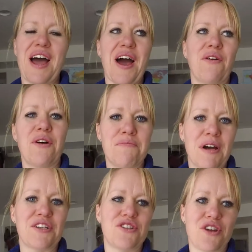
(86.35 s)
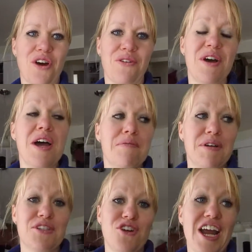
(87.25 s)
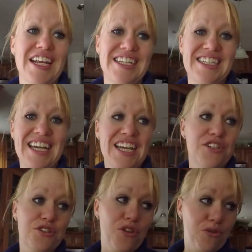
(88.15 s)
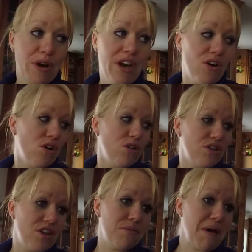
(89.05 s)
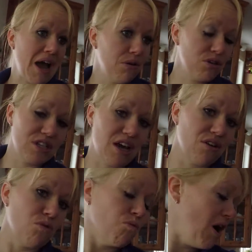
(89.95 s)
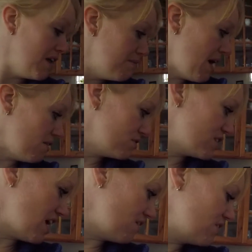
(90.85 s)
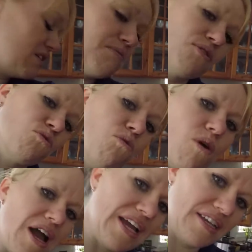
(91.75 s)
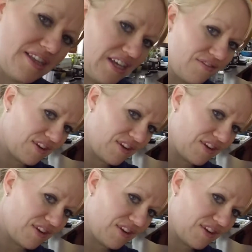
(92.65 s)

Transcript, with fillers: how much snow. But trying to teach the three-year-old that the power's out and why the power's out has been quite the